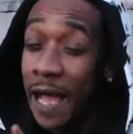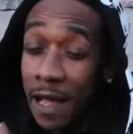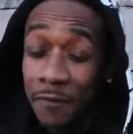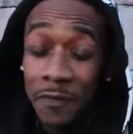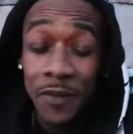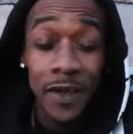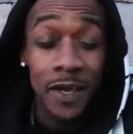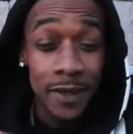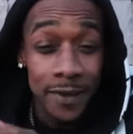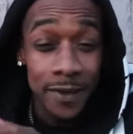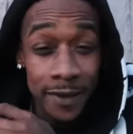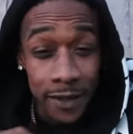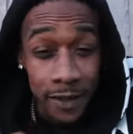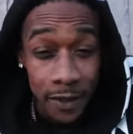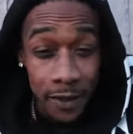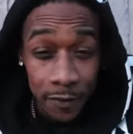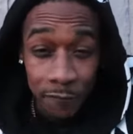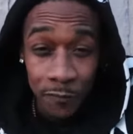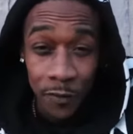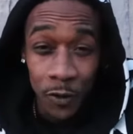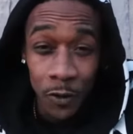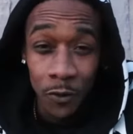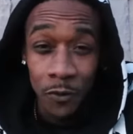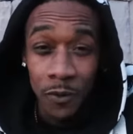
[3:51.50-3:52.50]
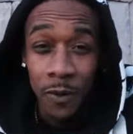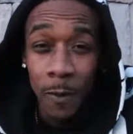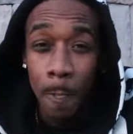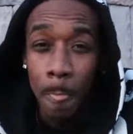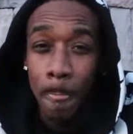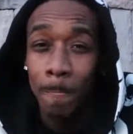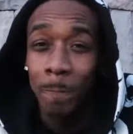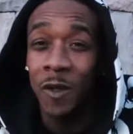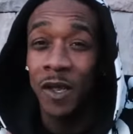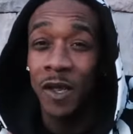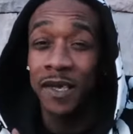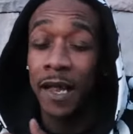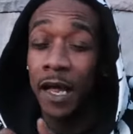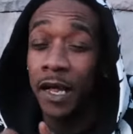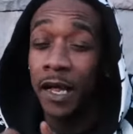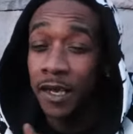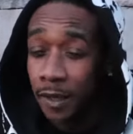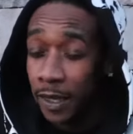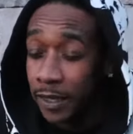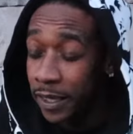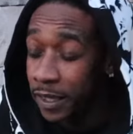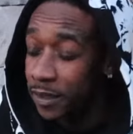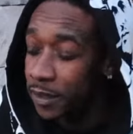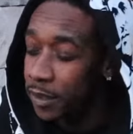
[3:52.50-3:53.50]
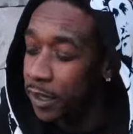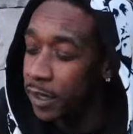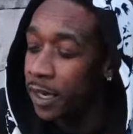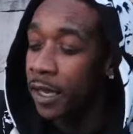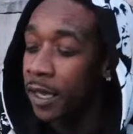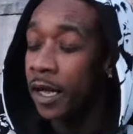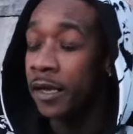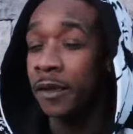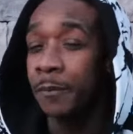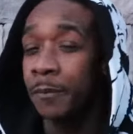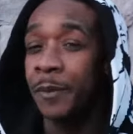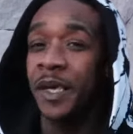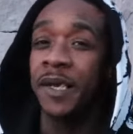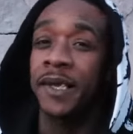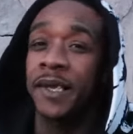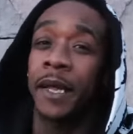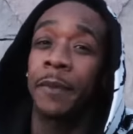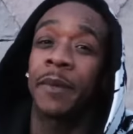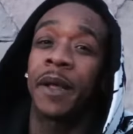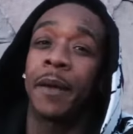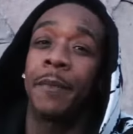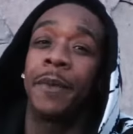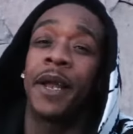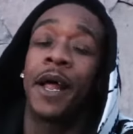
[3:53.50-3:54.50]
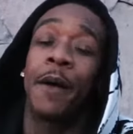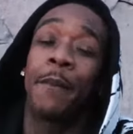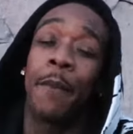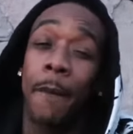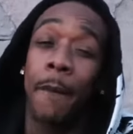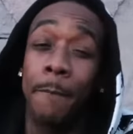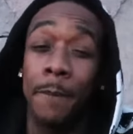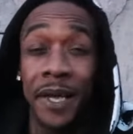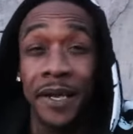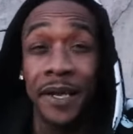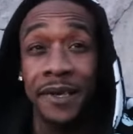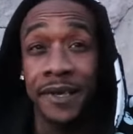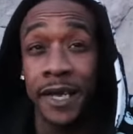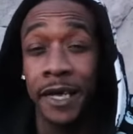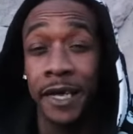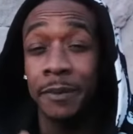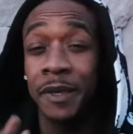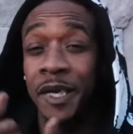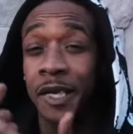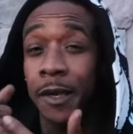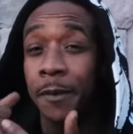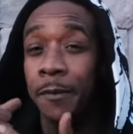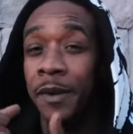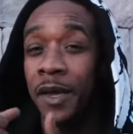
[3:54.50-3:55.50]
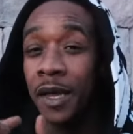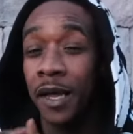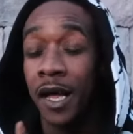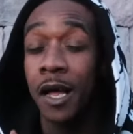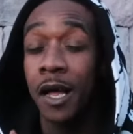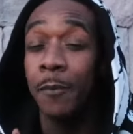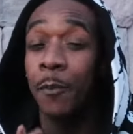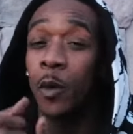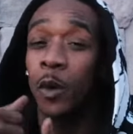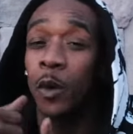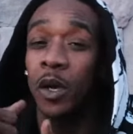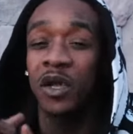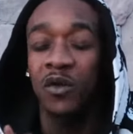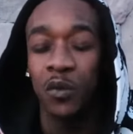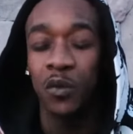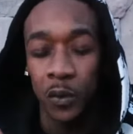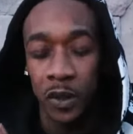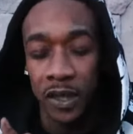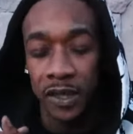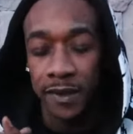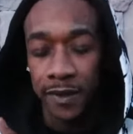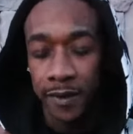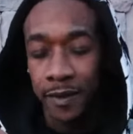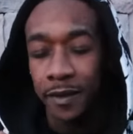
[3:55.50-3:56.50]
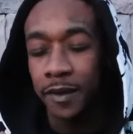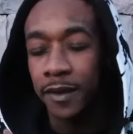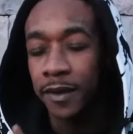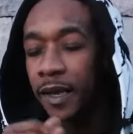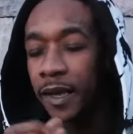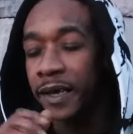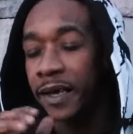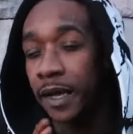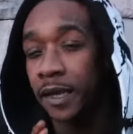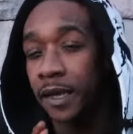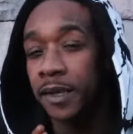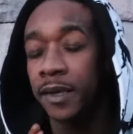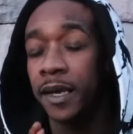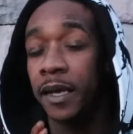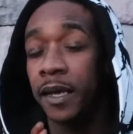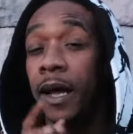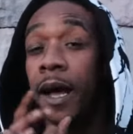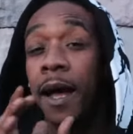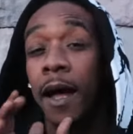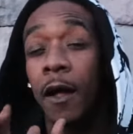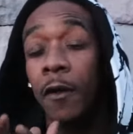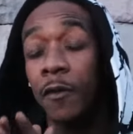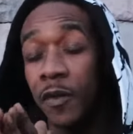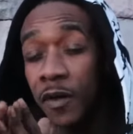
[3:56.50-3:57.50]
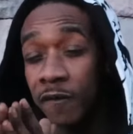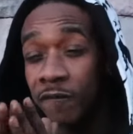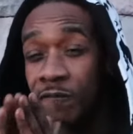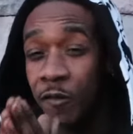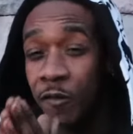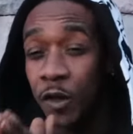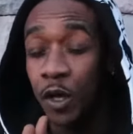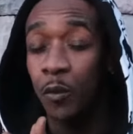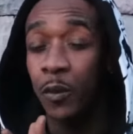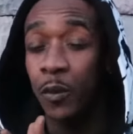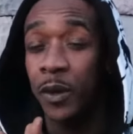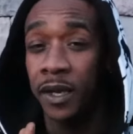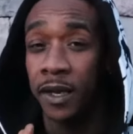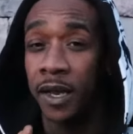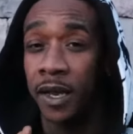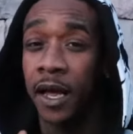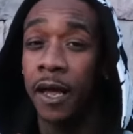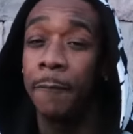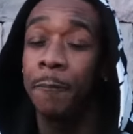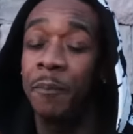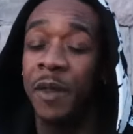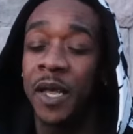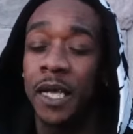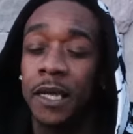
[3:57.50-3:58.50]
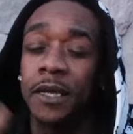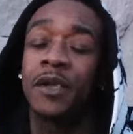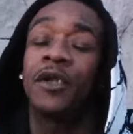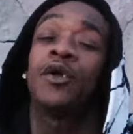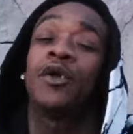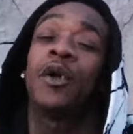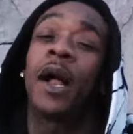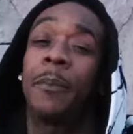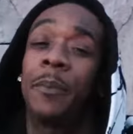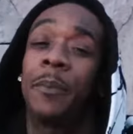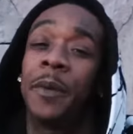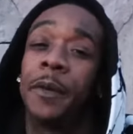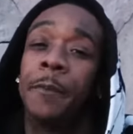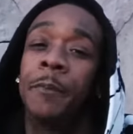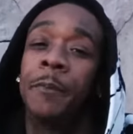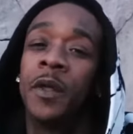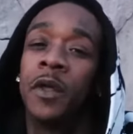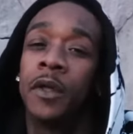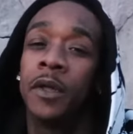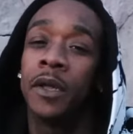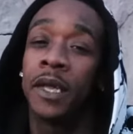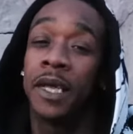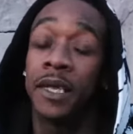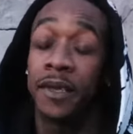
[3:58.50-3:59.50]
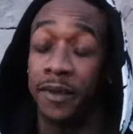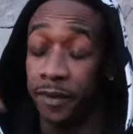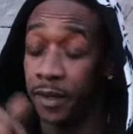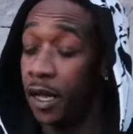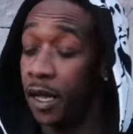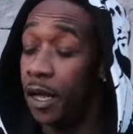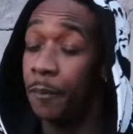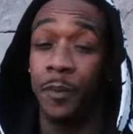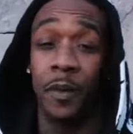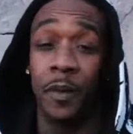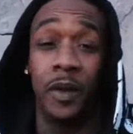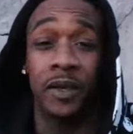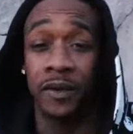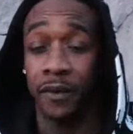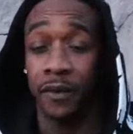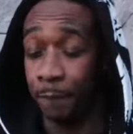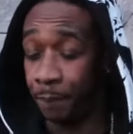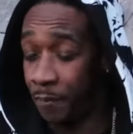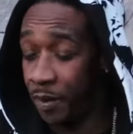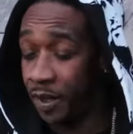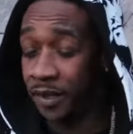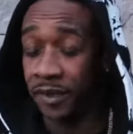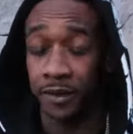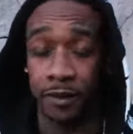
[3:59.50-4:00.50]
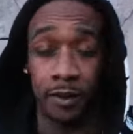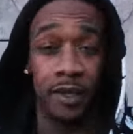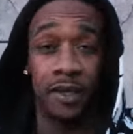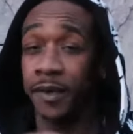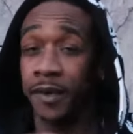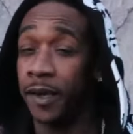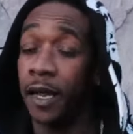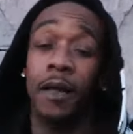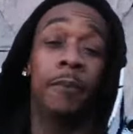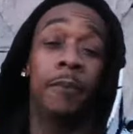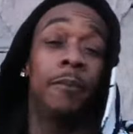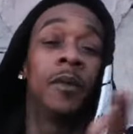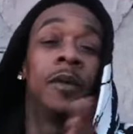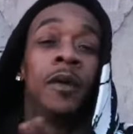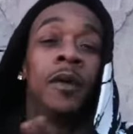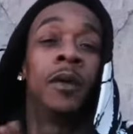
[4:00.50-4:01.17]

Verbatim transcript: after this interview, because I, like I said, I got the mixtape coming out. My mixtape should be up on the 26th. Like I said, how the we not is dropping. It's up. It's it's, it's up.